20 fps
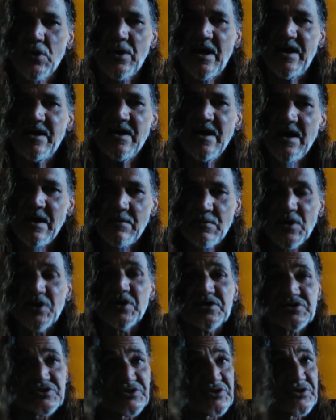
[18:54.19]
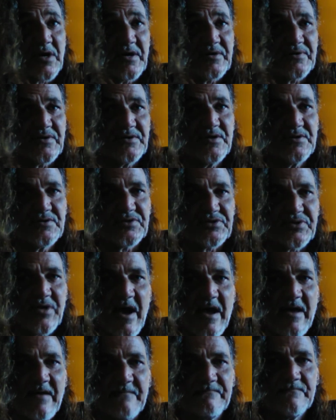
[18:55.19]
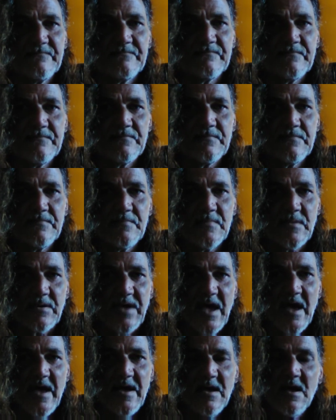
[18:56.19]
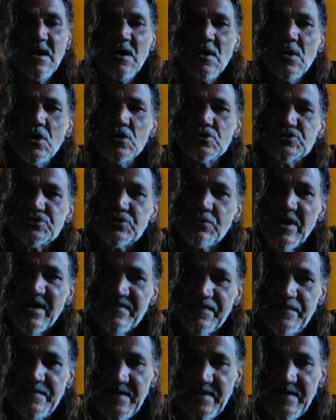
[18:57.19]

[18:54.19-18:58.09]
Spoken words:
And we're going to start the new tribe. Okay? Who's with me?